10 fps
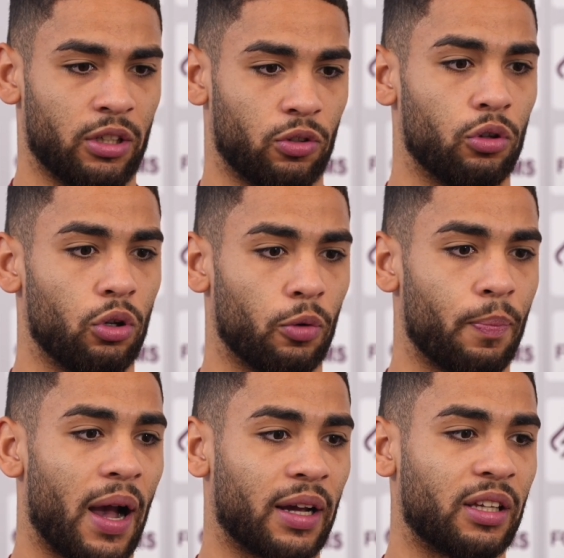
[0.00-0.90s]
good to look
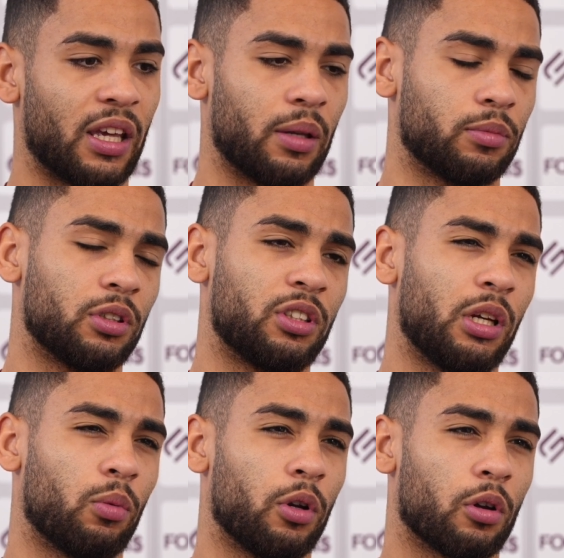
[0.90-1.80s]
back at games and
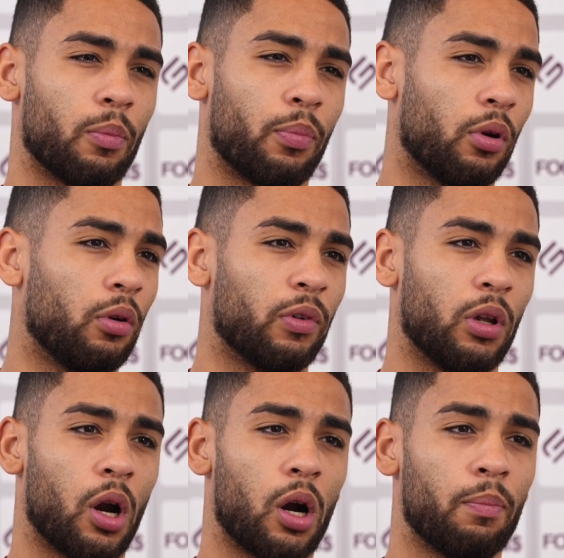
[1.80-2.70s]
see where you can improve
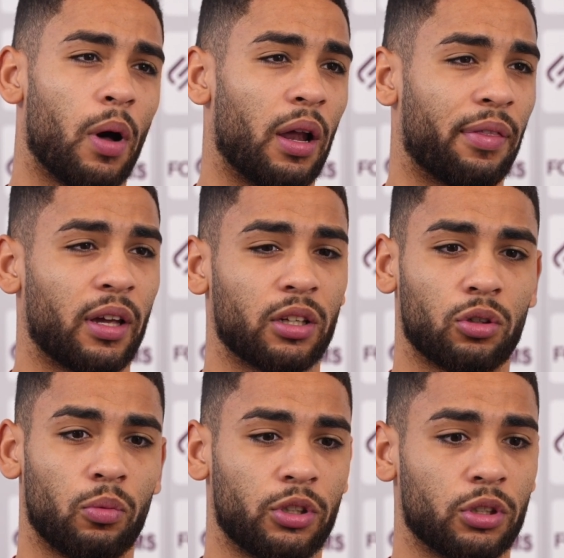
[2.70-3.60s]
and learn, but I think
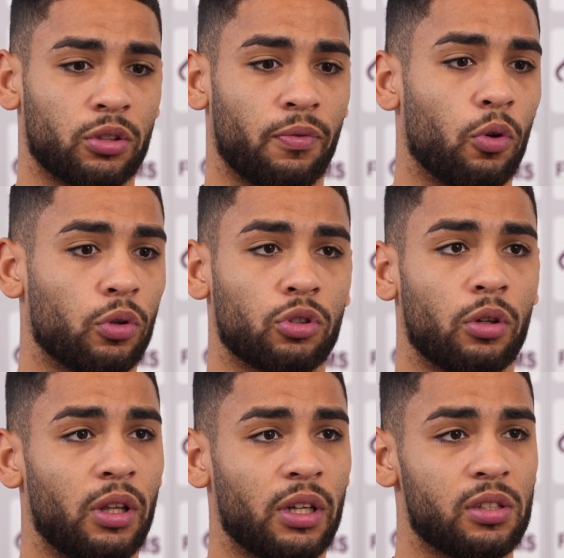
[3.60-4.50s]
it's always just focus
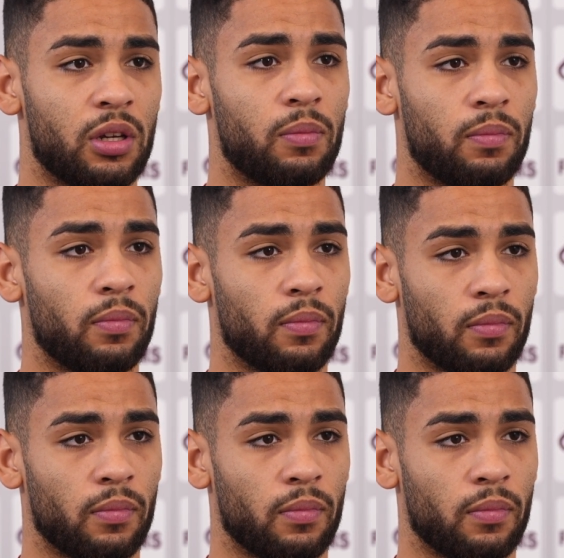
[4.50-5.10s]
on the next game.